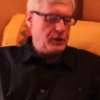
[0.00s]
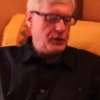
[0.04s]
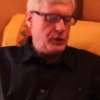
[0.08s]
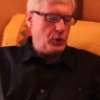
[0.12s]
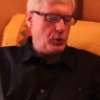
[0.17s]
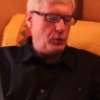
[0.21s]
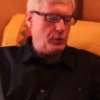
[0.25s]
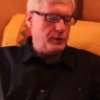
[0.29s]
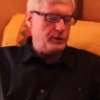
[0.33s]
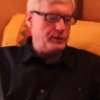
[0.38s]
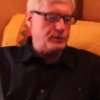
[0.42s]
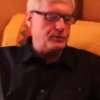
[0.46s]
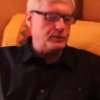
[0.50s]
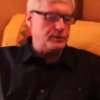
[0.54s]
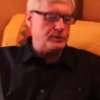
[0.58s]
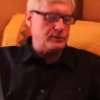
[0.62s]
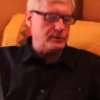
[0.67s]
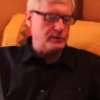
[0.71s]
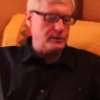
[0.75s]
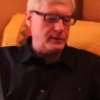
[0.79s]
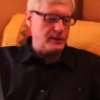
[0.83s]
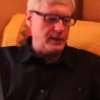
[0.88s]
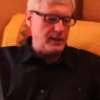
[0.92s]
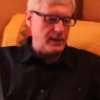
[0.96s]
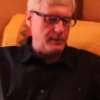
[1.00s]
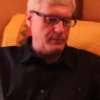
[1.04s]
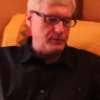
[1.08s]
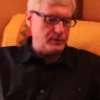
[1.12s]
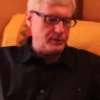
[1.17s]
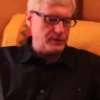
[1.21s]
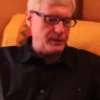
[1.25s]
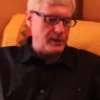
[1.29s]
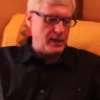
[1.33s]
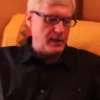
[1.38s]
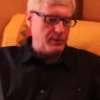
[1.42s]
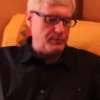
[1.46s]
had no interest in
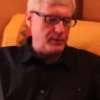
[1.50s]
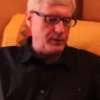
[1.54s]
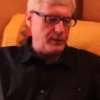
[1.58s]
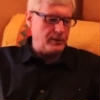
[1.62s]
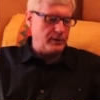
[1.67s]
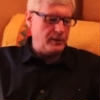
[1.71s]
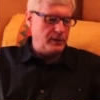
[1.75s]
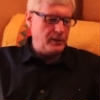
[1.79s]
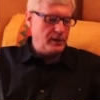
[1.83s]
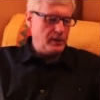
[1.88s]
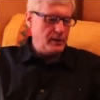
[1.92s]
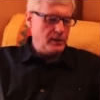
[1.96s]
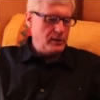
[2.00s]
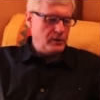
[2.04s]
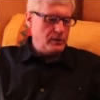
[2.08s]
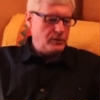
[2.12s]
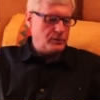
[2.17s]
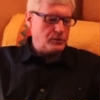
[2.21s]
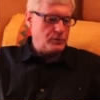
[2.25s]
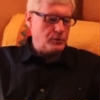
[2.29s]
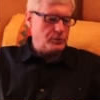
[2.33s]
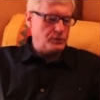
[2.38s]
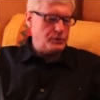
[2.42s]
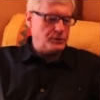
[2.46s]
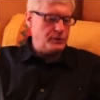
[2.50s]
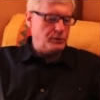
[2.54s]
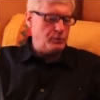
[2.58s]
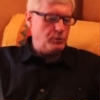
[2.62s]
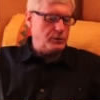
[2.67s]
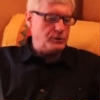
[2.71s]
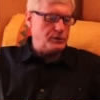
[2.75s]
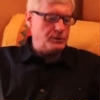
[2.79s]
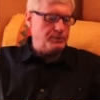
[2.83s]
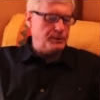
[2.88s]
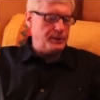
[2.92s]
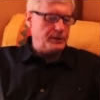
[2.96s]
Thomas Dominic. So she
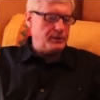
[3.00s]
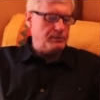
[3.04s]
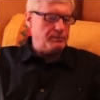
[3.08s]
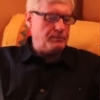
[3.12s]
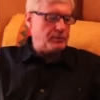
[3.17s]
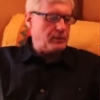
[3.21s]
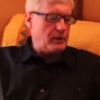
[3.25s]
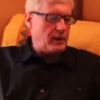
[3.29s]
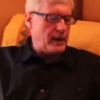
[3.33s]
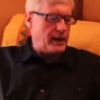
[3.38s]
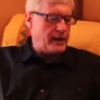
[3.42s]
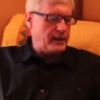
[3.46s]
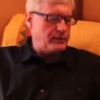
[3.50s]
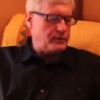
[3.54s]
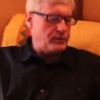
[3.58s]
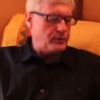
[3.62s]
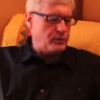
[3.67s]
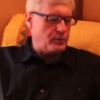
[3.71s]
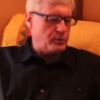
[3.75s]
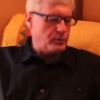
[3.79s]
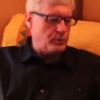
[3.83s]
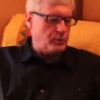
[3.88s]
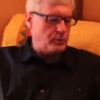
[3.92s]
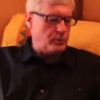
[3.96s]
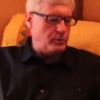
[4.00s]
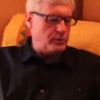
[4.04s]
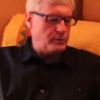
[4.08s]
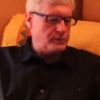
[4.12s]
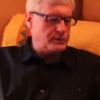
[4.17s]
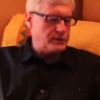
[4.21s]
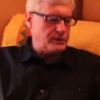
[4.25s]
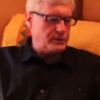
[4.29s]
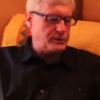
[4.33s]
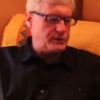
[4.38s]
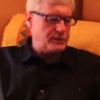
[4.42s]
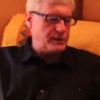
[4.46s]
was to be compliant to the
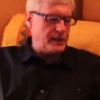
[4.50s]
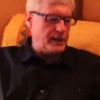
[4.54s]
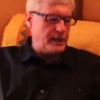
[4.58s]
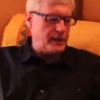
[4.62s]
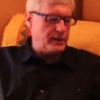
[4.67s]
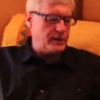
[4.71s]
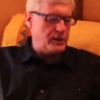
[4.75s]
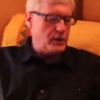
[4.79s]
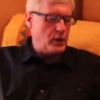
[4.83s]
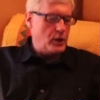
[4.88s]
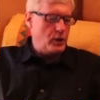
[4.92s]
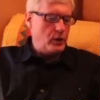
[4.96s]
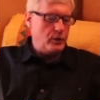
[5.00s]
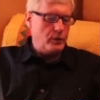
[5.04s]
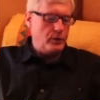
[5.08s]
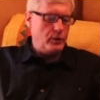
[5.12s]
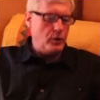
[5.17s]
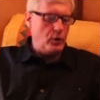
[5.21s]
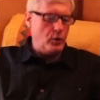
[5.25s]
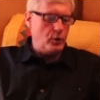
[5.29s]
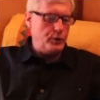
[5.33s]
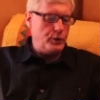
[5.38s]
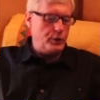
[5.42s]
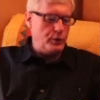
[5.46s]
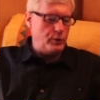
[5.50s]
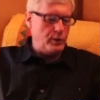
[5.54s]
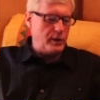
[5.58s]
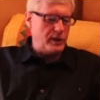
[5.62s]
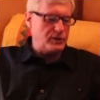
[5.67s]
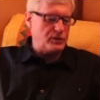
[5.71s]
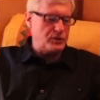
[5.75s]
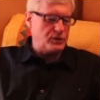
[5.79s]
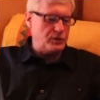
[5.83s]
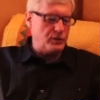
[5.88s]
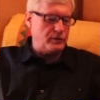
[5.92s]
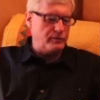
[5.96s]
rules that stated no
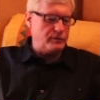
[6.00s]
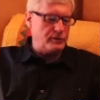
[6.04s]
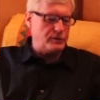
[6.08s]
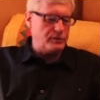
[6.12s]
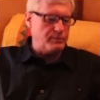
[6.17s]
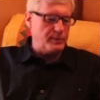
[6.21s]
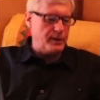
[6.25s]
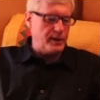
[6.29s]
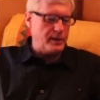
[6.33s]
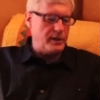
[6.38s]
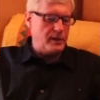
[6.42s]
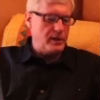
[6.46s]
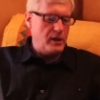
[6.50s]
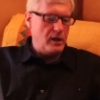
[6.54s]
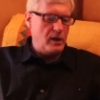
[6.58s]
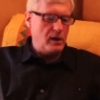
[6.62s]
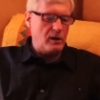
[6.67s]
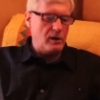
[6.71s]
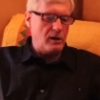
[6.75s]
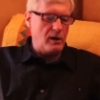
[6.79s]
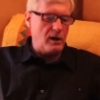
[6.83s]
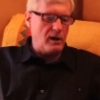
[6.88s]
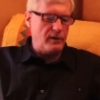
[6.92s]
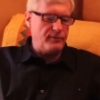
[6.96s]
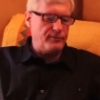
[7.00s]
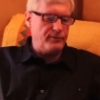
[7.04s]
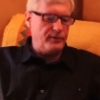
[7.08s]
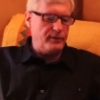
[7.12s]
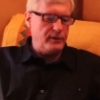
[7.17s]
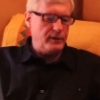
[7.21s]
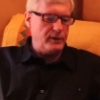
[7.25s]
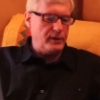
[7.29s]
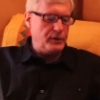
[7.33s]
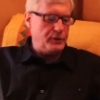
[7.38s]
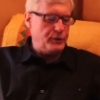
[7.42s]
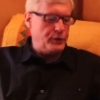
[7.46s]
U.S. servicemen,
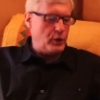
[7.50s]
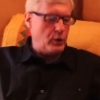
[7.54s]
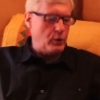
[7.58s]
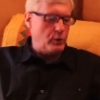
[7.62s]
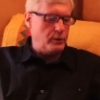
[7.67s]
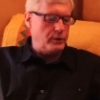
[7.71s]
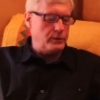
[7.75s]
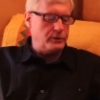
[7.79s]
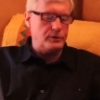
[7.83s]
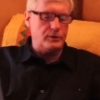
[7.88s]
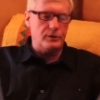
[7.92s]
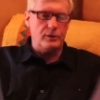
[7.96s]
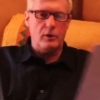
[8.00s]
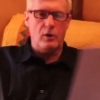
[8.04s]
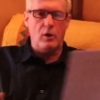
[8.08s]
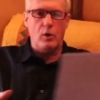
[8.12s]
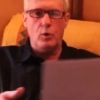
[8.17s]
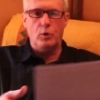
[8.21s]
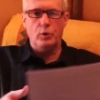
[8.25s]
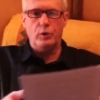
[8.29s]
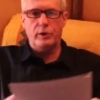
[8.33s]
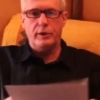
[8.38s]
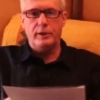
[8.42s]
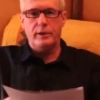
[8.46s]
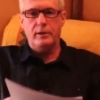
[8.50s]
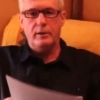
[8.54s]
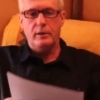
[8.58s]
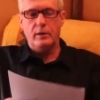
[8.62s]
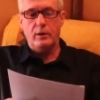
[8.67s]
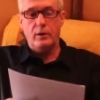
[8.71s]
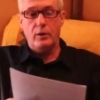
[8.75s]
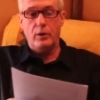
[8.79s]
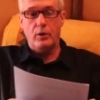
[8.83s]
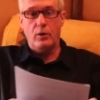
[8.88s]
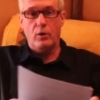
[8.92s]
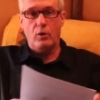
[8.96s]
coffee and donuts only,
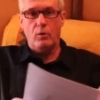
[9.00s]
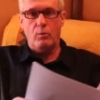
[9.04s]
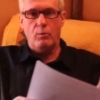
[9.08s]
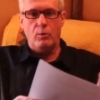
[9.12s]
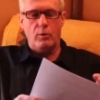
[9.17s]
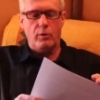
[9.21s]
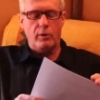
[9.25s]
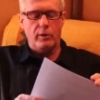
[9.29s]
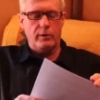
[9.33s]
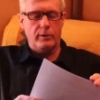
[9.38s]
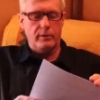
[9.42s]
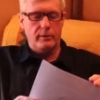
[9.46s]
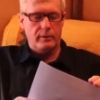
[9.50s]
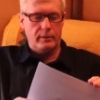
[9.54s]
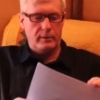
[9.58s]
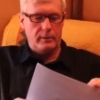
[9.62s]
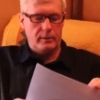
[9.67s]
no more.